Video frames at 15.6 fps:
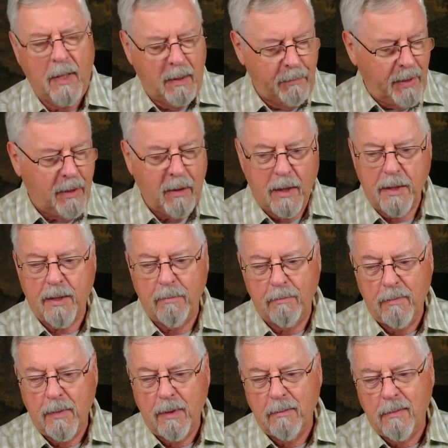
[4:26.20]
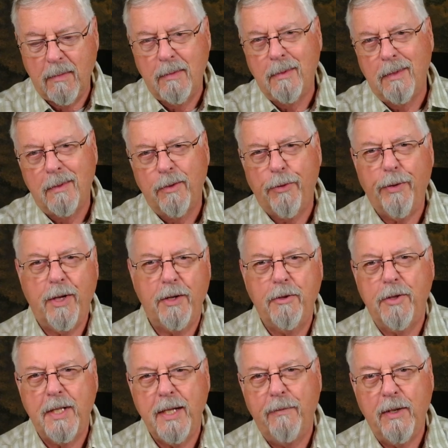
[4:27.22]
because
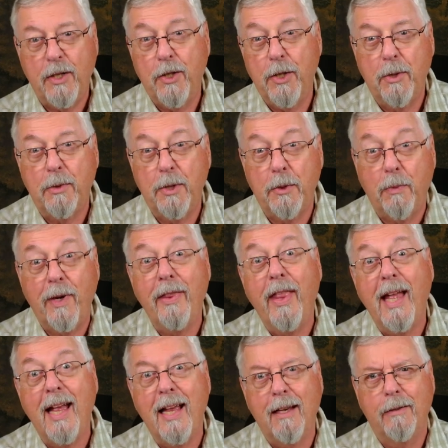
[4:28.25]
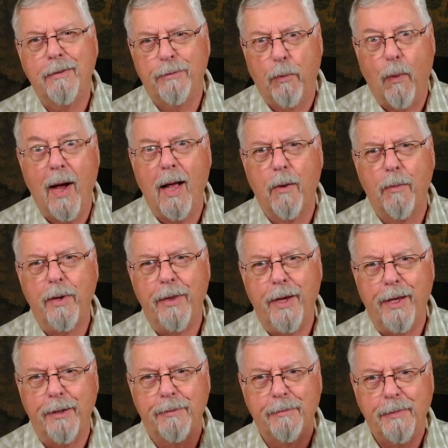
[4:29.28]
372 is well
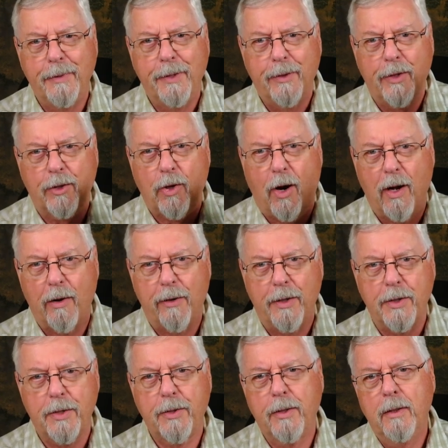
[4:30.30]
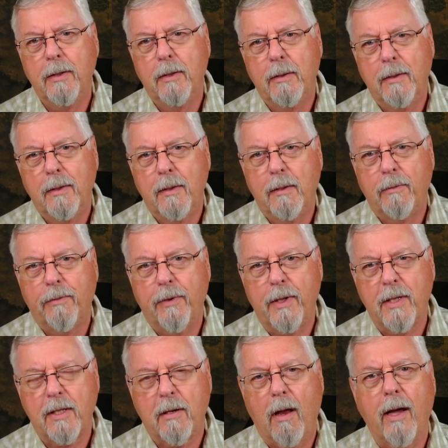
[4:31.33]
within the tolerance for
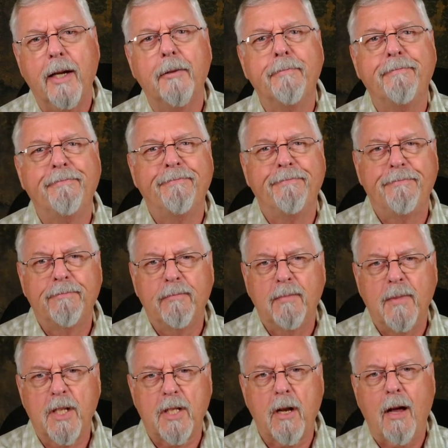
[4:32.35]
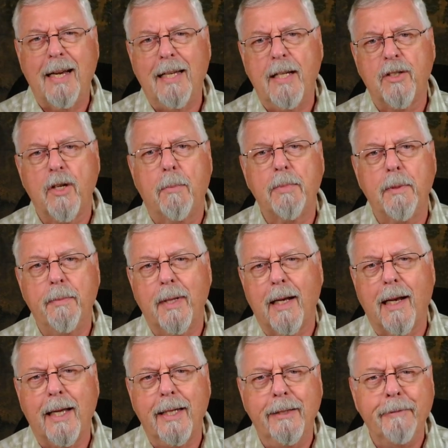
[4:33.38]
this line. This line is
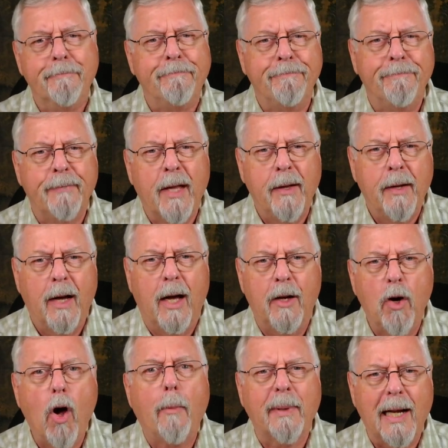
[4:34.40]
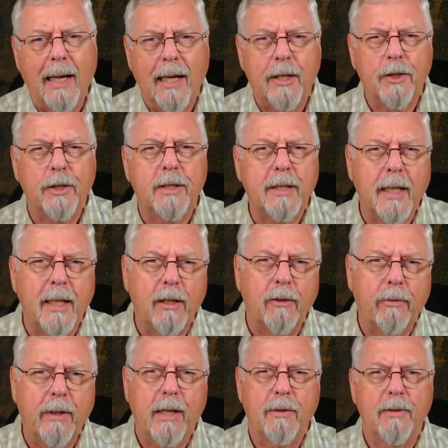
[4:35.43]
optimally, nominally I should say,
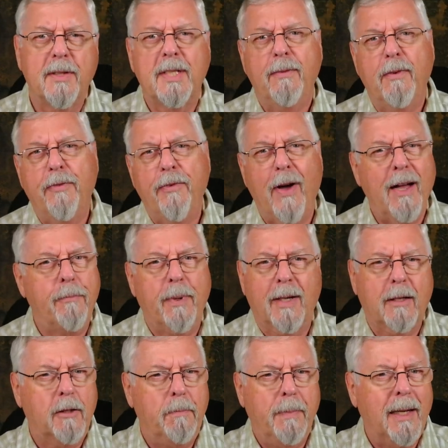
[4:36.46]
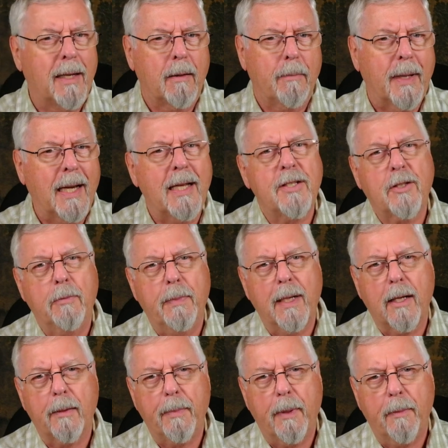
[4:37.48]
375, but could be a little bit less, could be a
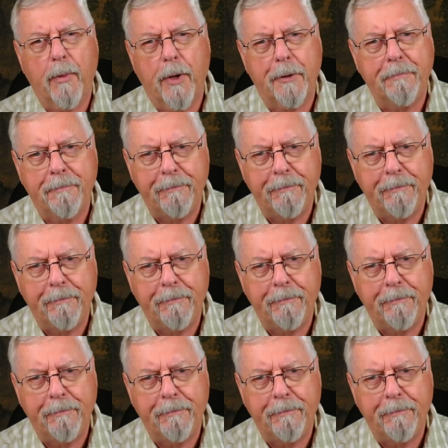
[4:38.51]
little bit more.